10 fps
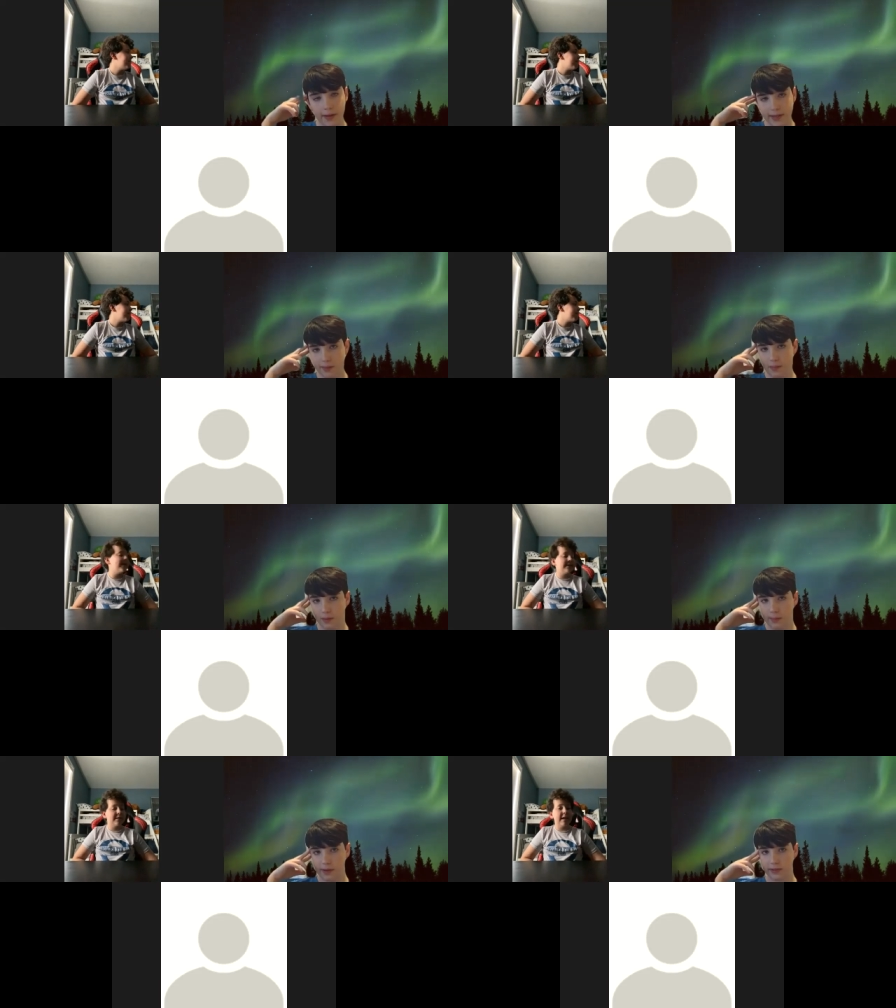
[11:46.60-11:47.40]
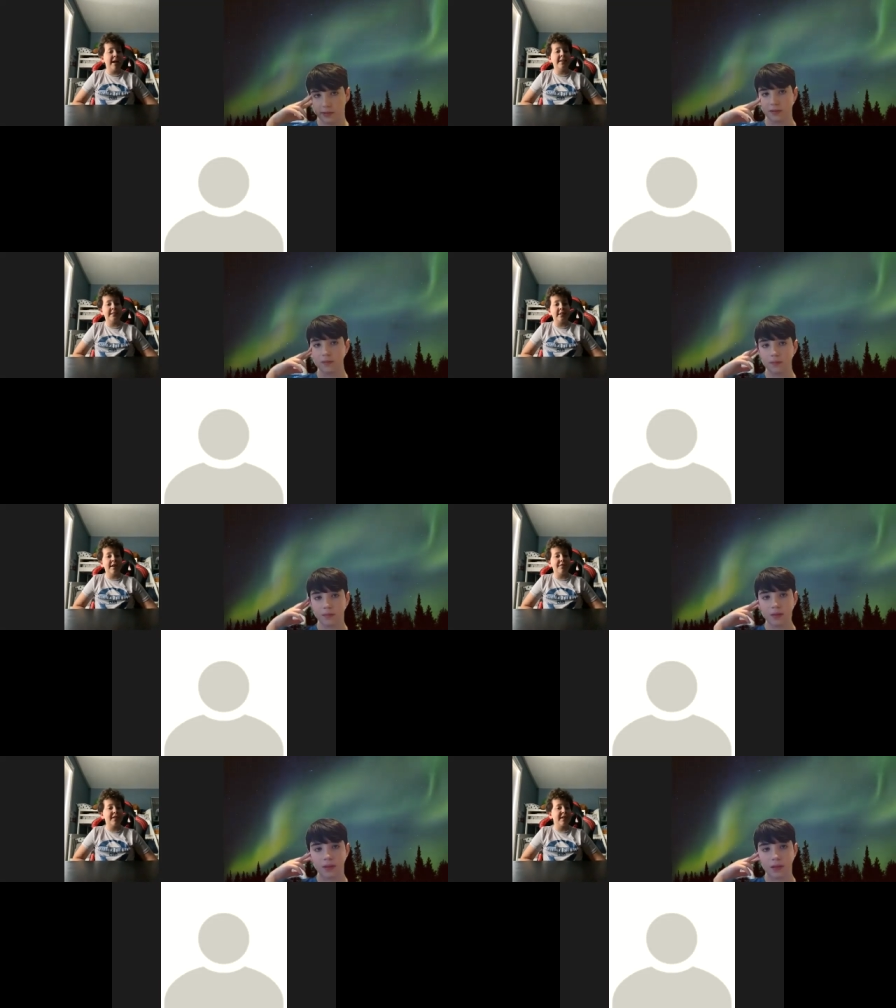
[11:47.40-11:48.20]
yeah, and he's, and he's
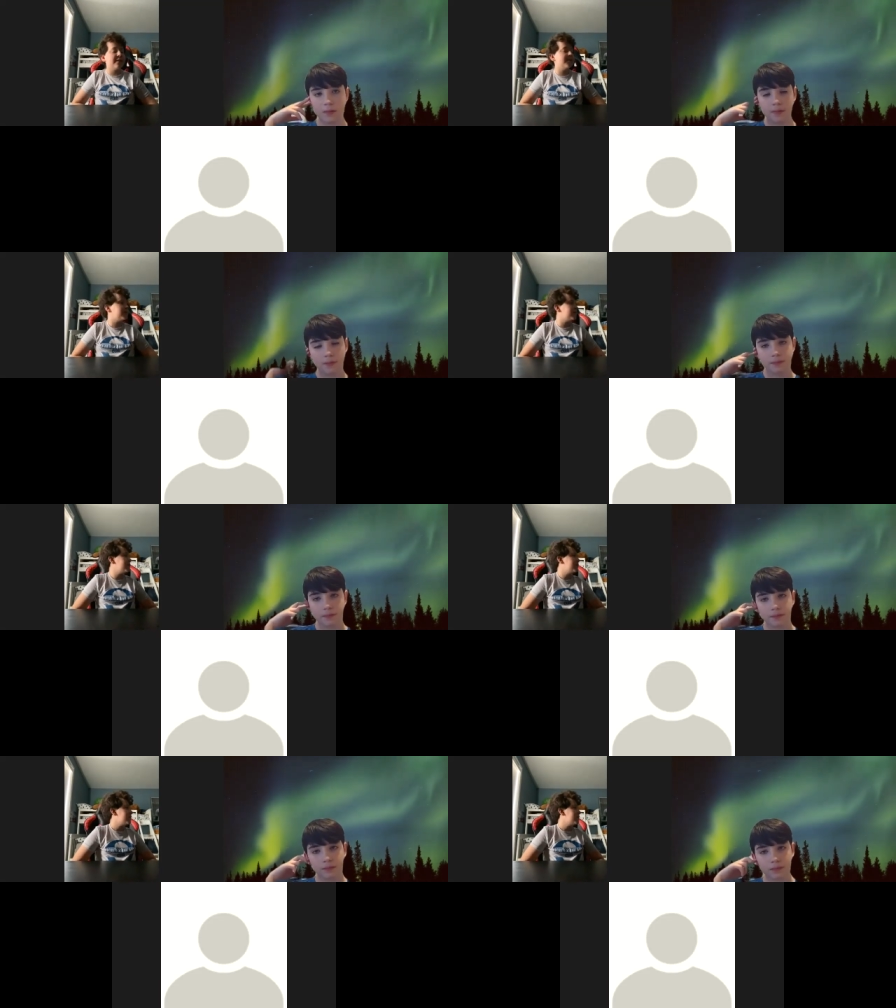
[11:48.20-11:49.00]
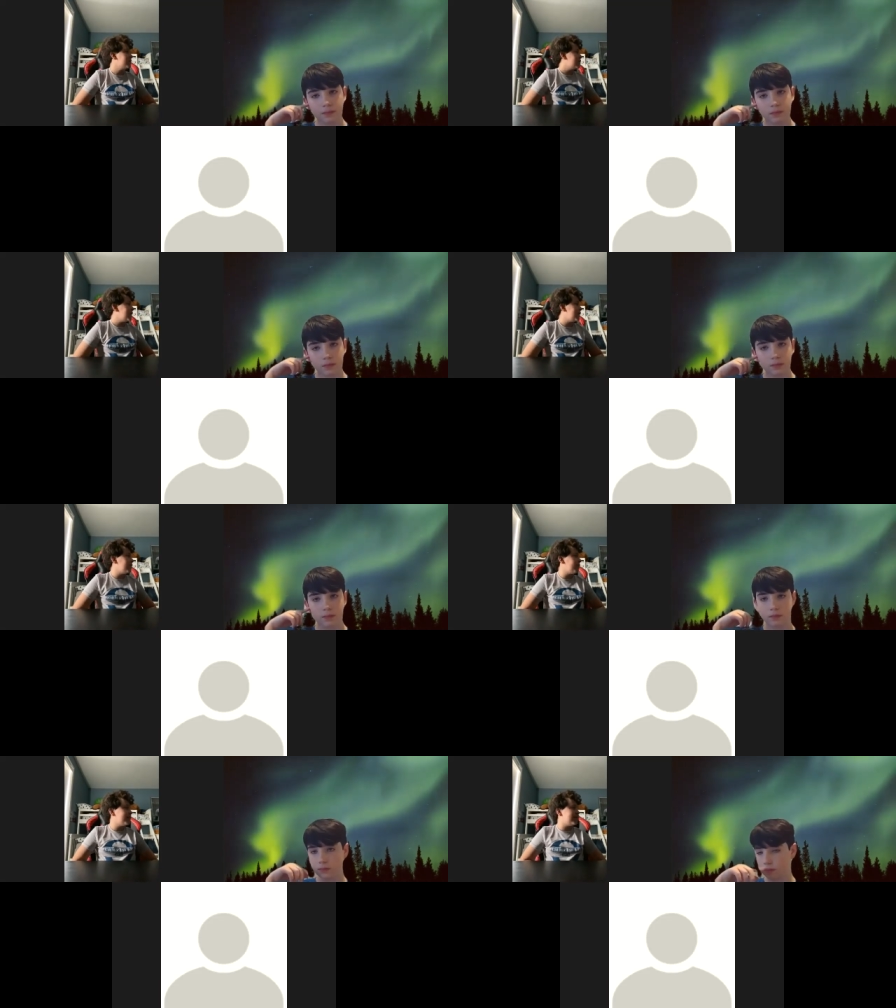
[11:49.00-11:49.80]
loving it. Even
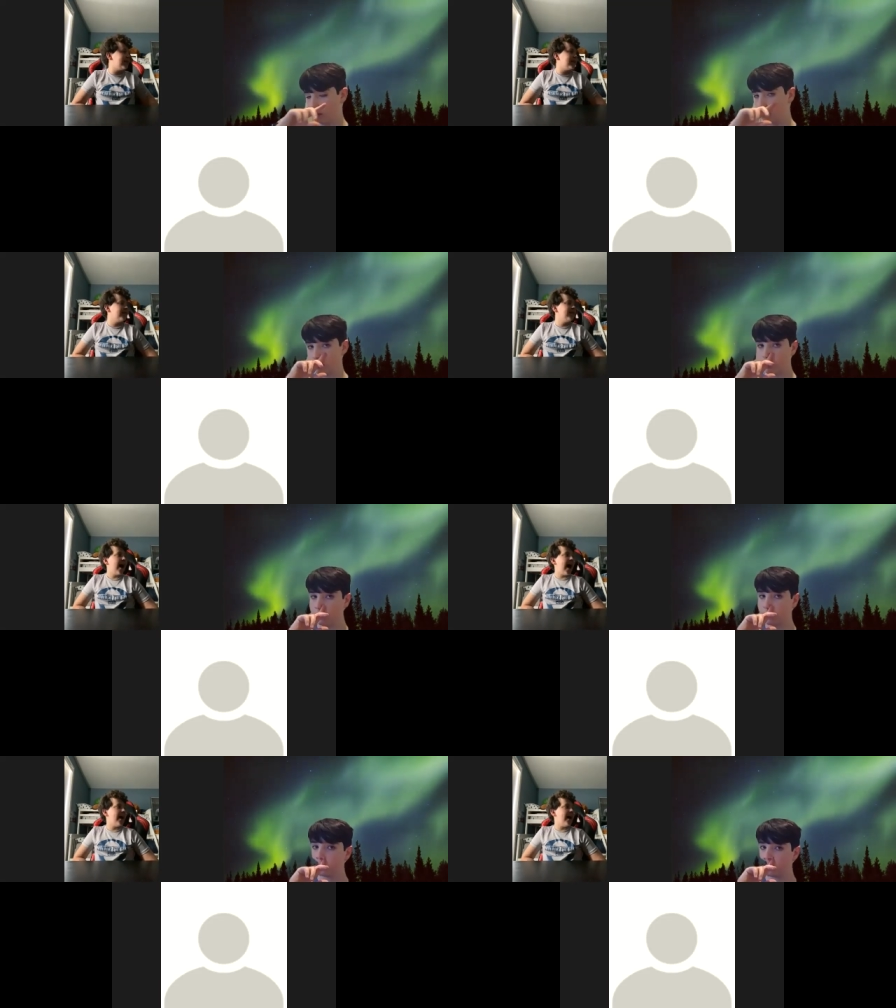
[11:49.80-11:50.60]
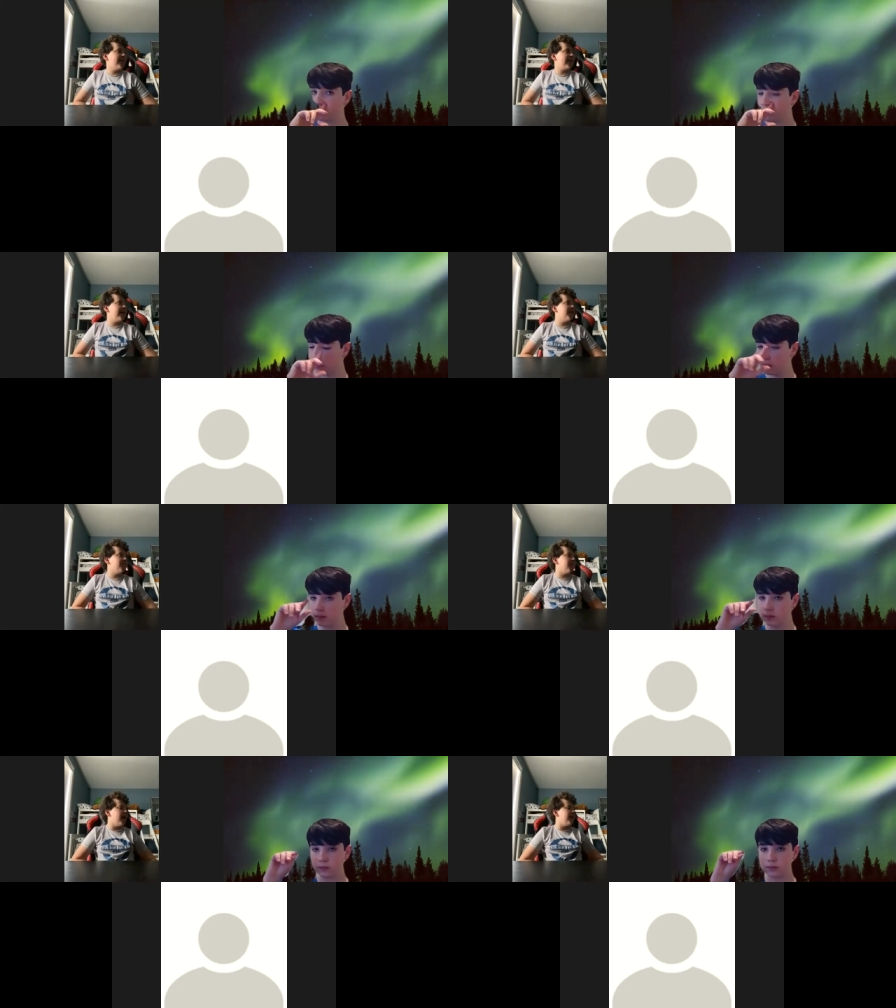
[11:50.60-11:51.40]
though they say, I think I know
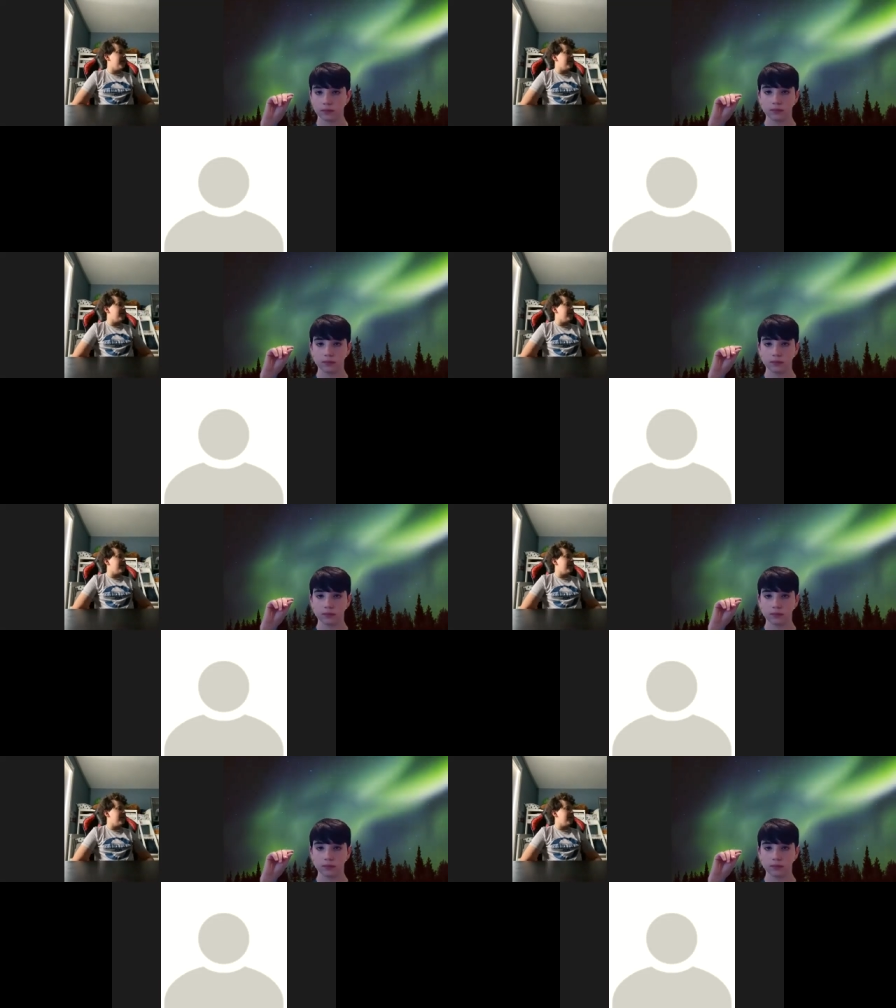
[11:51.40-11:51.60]
why they